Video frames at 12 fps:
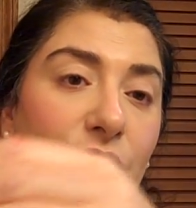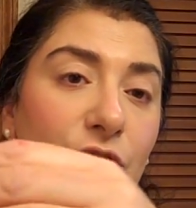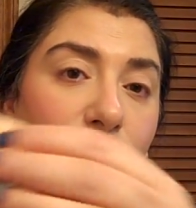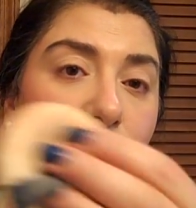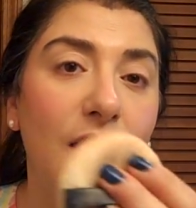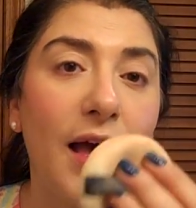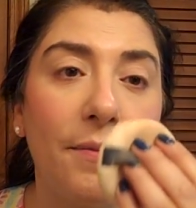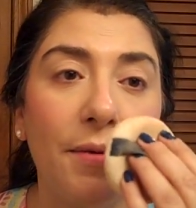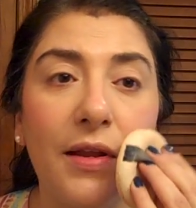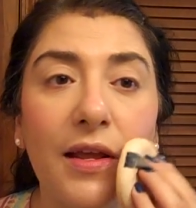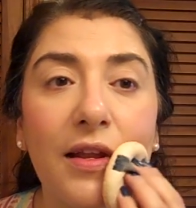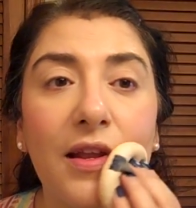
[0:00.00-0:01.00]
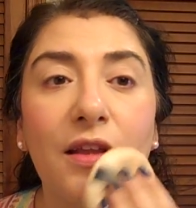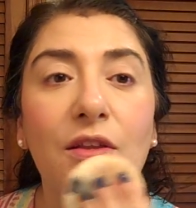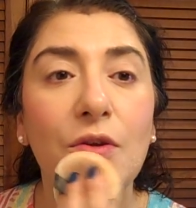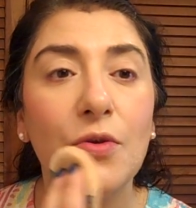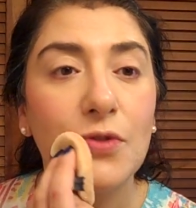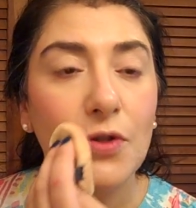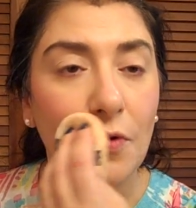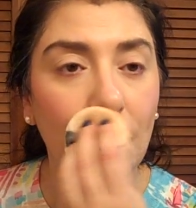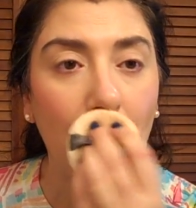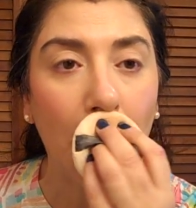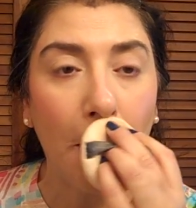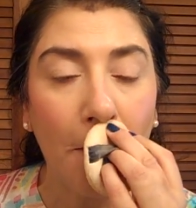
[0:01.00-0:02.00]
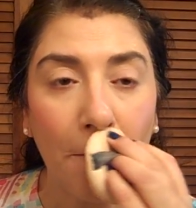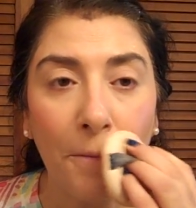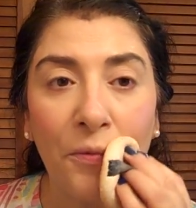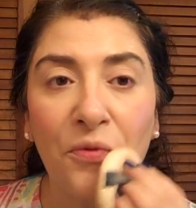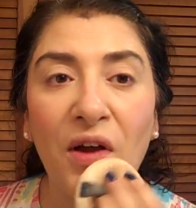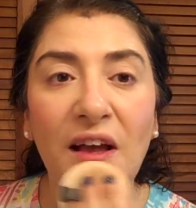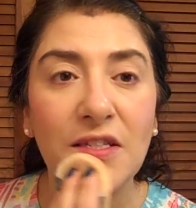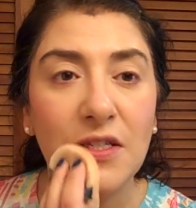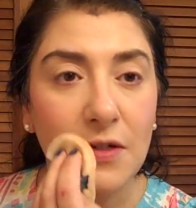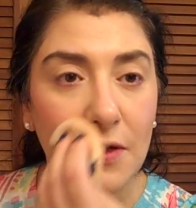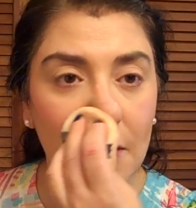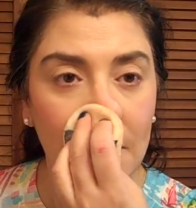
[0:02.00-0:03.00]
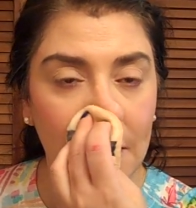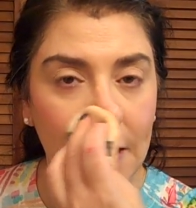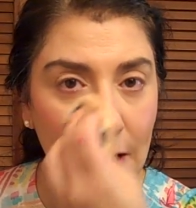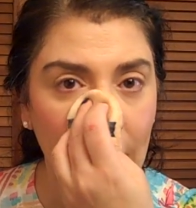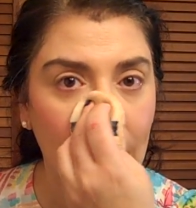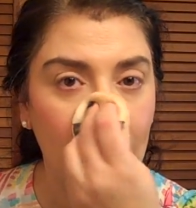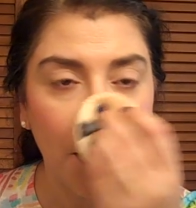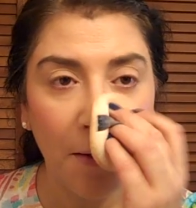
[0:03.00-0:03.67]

you dab it in, and you sort of press into the skin.